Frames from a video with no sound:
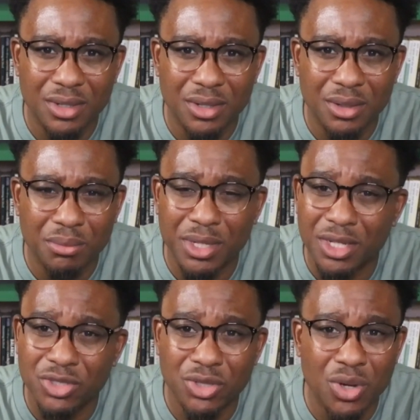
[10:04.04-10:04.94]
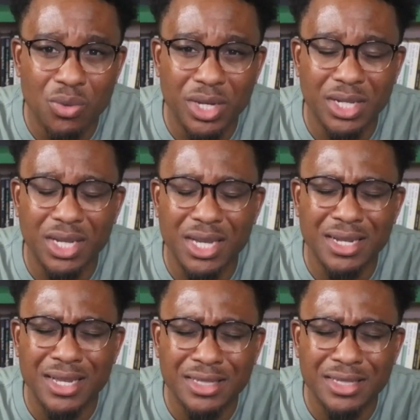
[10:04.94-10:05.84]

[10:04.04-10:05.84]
Because you know what? It is